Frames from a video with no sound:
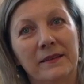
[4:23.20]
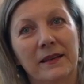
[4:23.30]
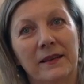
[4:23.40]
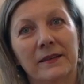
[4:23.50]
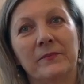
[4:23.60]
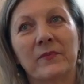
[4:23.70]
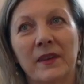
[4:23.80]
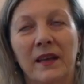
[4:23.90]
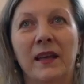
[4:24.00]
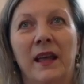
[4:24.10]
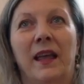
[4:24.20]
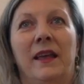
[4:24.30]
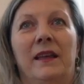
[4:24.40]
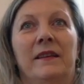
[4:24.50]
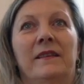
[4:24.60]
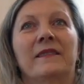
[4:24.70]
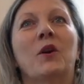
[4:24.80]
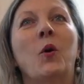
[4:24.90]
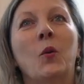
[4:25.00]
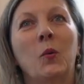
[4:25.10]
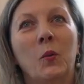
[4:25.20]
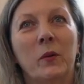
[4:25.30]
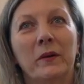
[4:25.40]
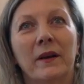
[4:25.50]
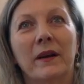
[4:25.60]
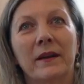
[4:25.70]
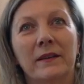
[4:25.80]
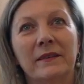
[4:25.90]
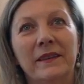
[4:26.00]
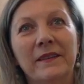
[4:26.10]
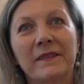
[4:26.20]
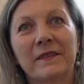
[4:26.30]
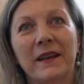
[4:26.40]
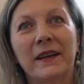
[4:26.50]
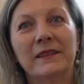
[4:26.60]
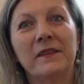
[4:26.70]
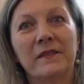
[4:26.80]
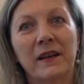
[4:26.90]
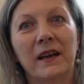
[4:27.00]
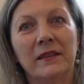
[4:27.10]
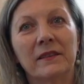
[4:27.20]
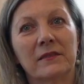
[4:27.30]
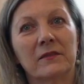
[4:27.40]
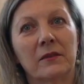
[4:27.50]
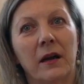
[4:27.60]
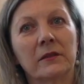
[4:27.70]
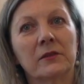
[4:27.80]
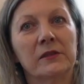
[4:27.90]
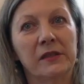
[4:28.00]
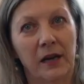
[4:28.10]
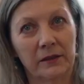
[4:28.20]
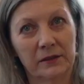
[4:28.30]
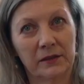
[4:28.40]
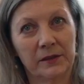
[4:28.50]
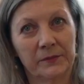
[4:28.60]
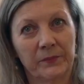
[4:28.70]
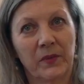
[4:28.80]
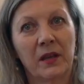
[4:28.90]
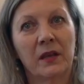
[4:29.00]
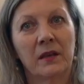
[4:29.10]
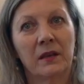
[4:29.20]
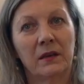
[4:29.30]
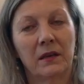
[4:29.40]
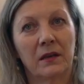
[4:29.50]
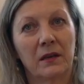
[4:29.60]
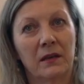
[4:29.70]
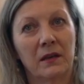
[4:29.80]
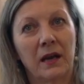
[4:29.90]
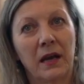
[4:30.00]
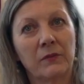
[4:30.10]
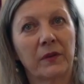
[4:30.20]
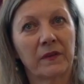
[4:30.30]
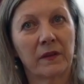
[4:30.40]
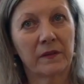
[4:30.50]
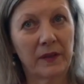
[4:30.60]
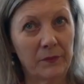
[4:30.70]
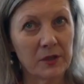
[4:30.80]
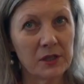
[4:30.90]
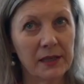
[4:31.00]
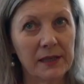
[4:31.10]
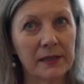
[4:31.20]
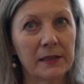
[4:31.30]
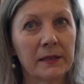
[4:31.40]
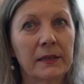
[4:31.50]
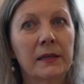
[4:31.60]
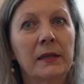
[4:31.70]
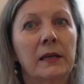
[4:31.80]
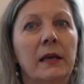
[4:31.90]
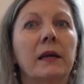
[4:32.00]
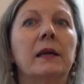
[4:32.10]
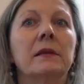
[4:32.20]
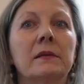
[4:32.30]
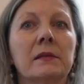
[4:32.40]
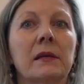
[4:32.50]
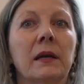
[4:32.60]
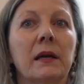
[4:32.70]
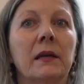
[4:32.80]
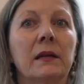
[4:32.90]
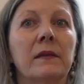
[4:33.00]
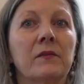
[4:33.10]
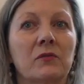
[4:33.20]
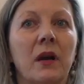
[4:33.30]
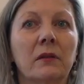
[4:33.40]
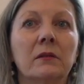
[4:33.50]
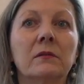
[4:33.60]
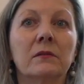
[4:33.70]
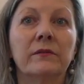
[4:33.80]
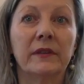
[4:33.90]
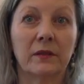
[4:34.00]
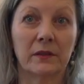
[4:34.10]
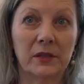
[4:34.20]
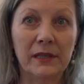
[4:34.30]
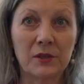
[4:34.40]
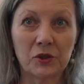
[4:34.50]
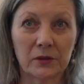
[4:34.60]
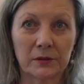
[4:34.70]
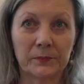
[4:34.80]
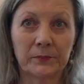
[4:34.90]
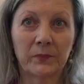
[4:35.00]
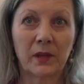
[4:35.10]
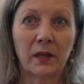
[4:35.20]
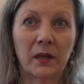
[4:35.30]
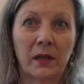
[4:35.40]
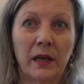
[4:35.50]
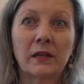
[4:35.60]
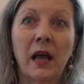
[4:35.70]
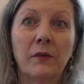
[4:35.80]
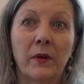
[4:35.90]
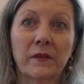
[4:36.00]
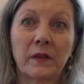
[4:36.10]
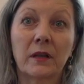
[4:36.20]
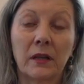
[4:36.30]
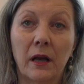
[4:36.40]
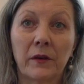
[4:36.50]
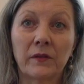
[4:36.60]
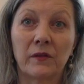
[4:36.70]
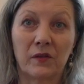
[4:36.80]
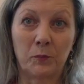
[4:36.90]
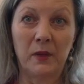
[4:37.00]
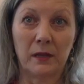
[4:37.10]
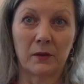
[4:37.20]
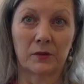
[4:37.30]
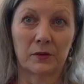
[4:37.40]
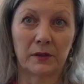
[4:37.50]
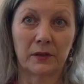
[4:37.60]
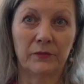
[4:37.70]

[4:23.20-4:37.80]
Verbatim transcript: Yeah. So this I decided rather young. Uh, I was 17 and I struggled with a teacher and I was the class speaker.